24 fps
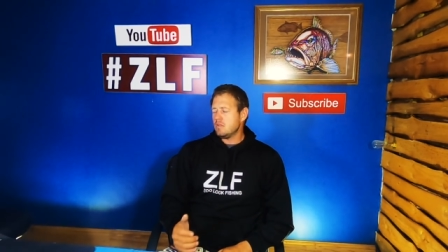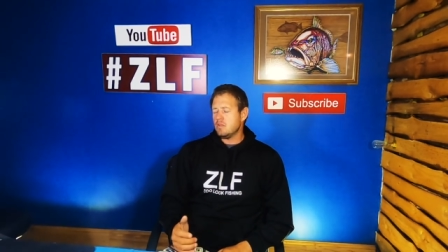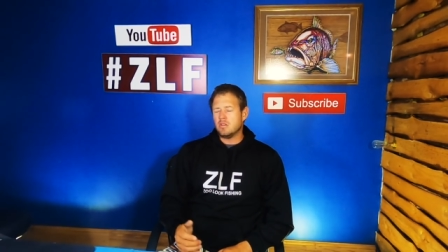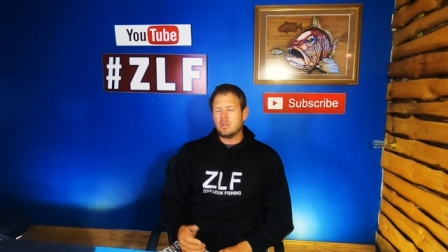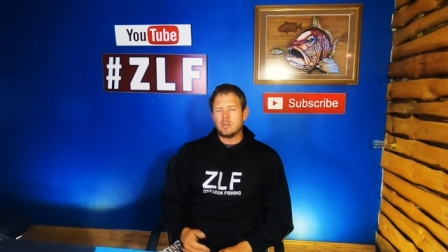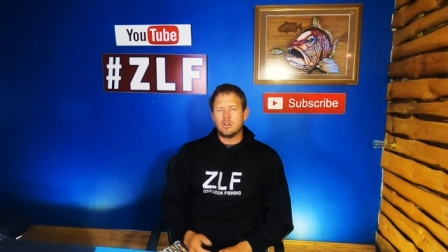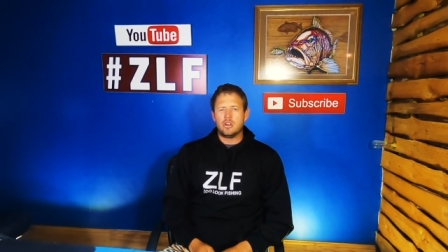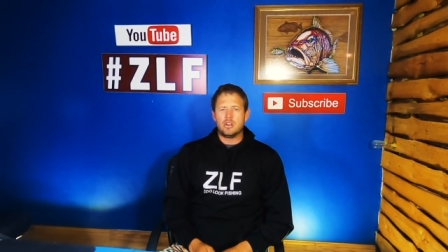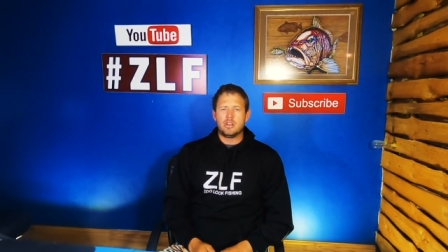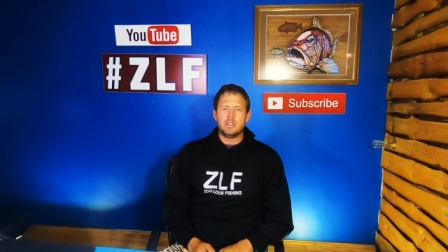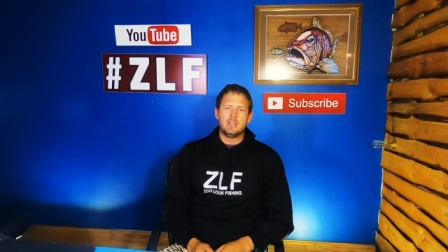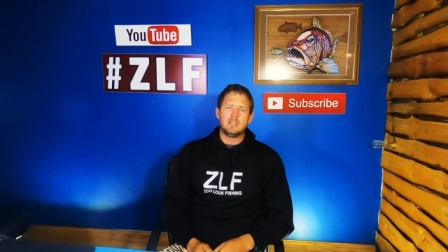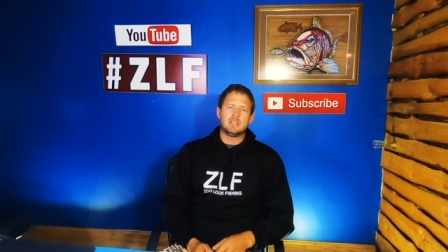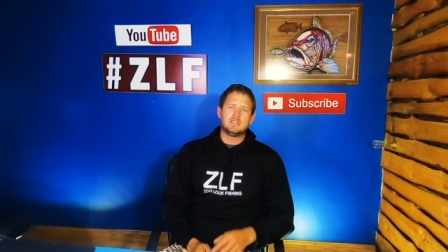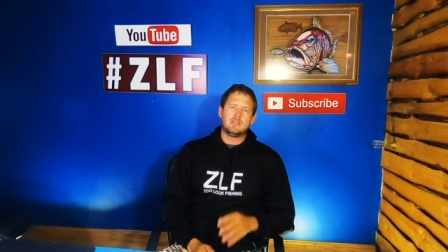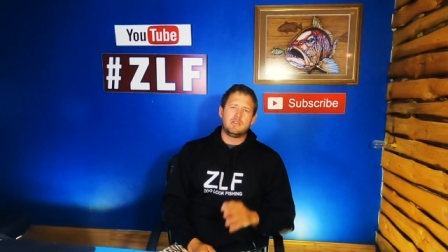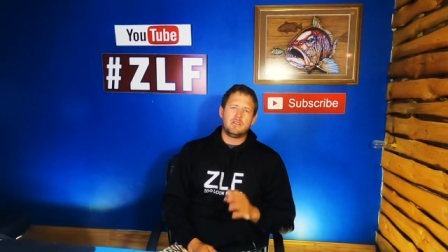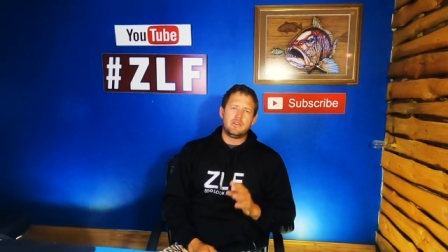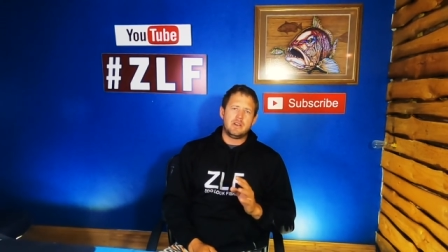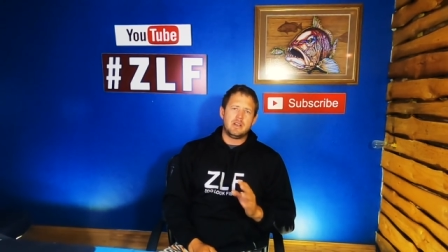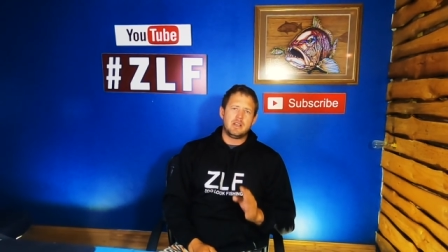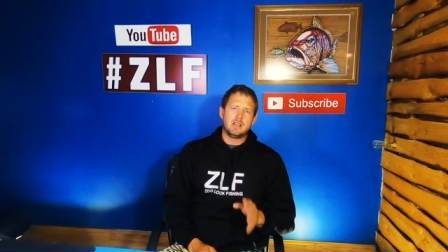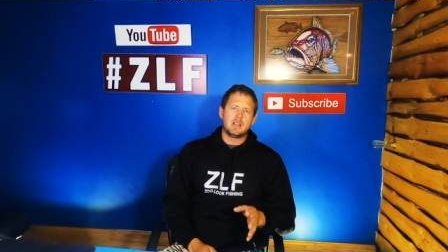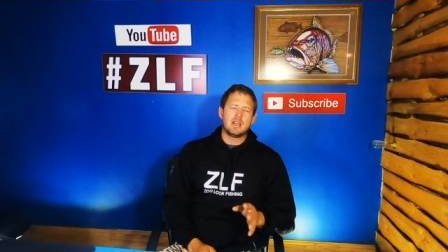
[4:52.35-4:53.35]
rod. It is
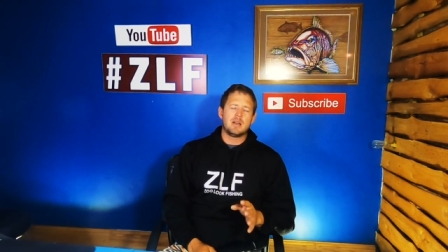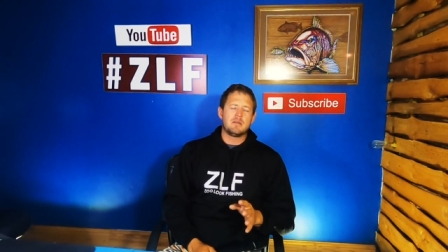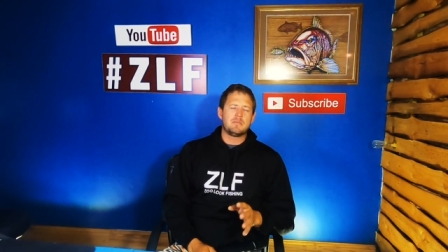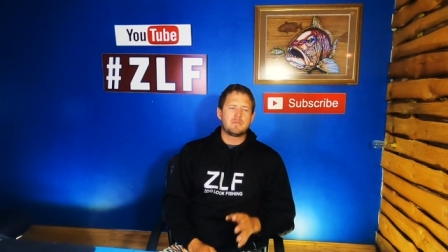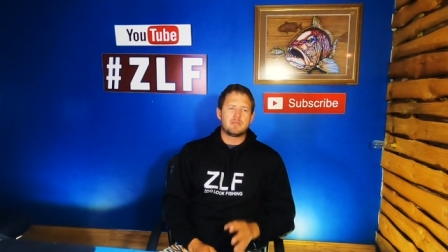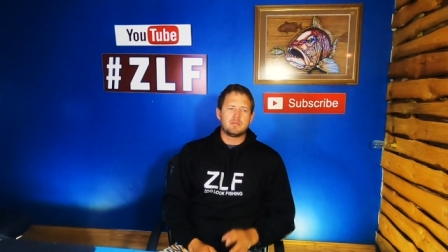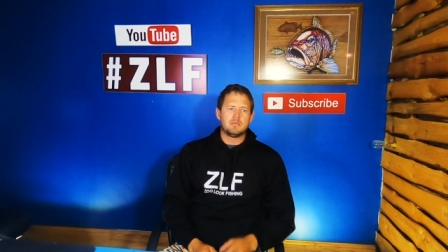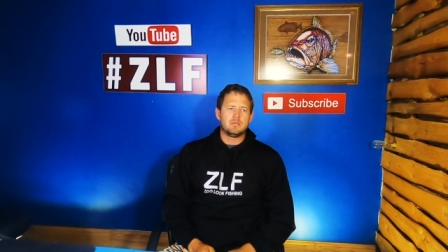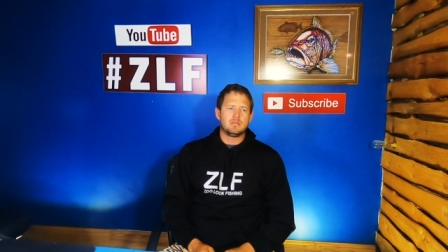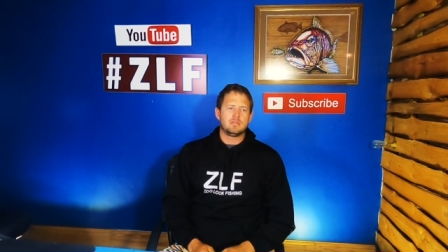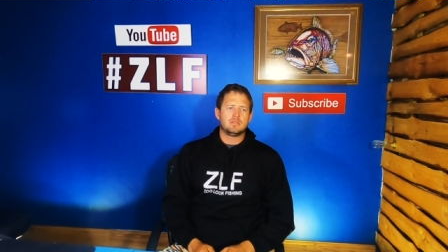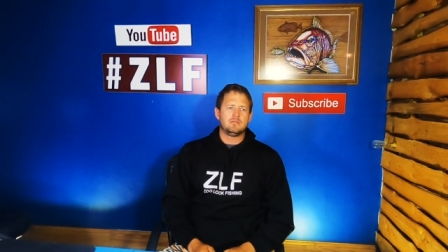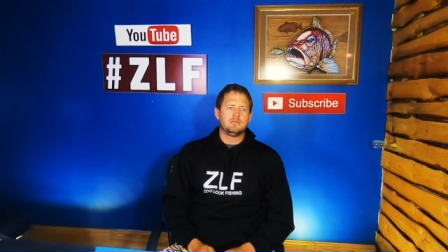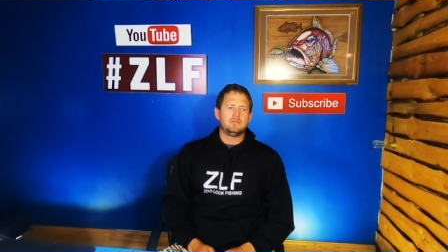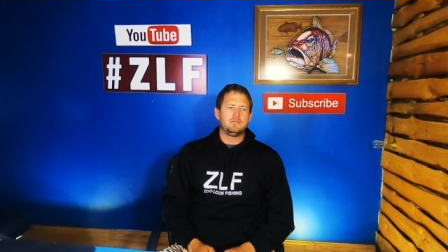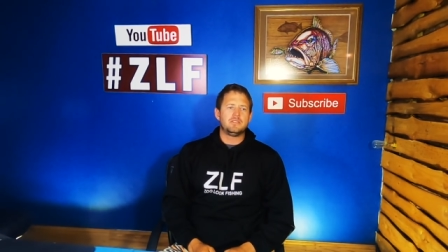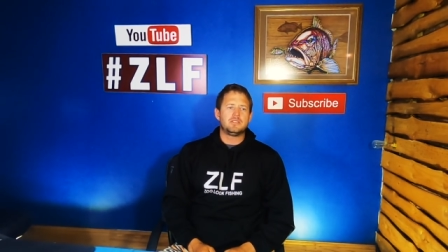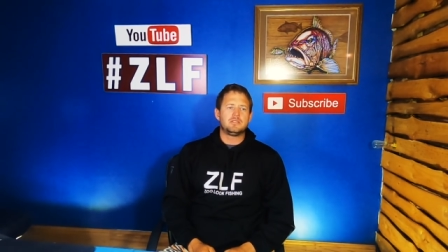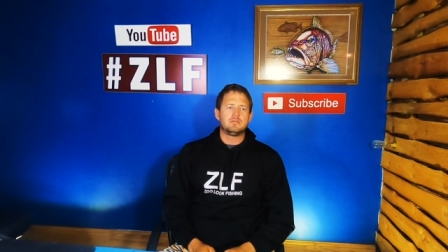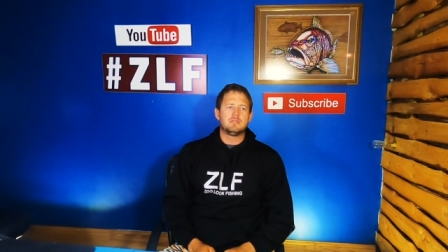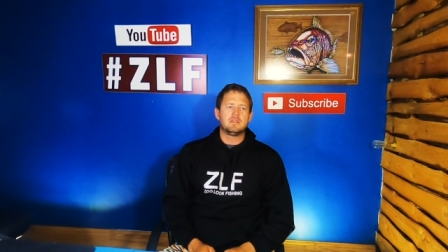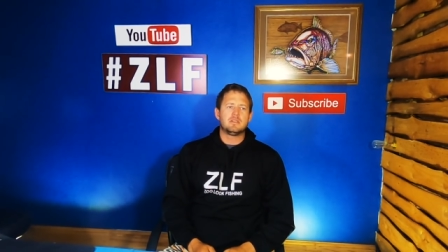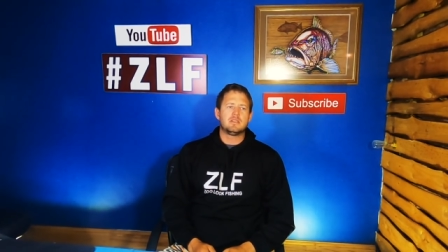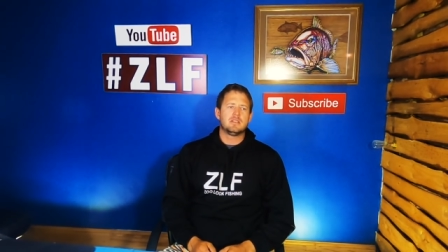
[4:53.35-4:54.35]
really comfortable to
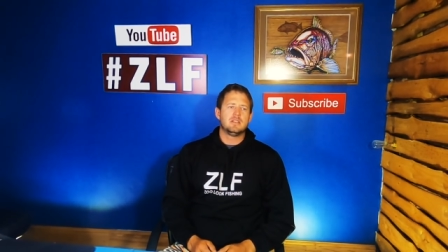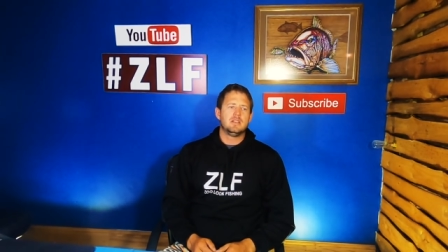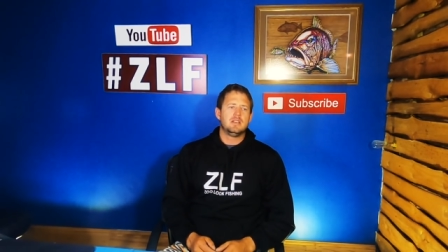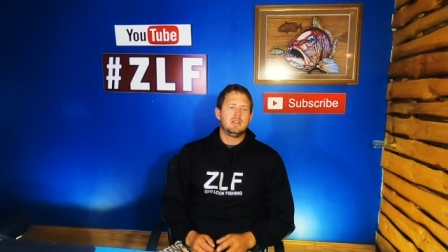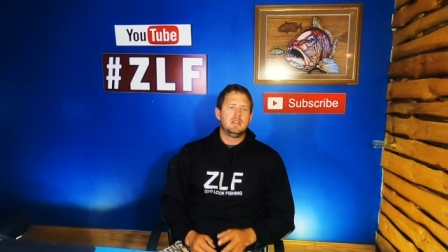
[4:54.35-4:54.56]
fish with.